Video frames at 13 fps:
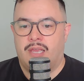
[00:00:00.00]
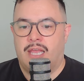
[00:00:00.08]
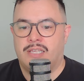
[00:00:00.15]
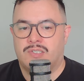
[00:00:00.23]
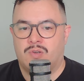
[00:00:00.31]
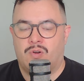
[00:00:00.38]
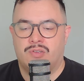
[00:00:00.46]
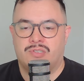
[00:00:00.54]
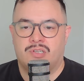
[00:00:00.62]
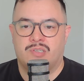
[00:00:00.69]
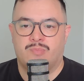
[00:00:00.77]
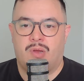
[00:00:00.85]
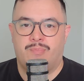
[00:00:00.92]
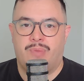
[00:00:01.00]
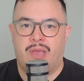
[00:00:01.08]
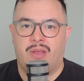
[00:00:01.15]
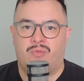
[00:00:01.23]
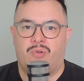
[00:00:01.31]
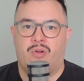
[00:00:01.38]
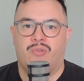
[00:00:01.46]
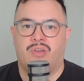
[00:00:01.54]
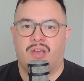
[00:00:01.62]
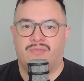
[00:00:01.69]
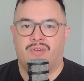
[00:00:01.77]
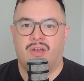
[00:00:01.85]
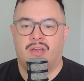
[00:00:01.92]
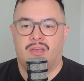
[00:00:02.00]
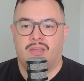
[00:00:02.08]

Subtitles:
And Sorensen is my back row cover,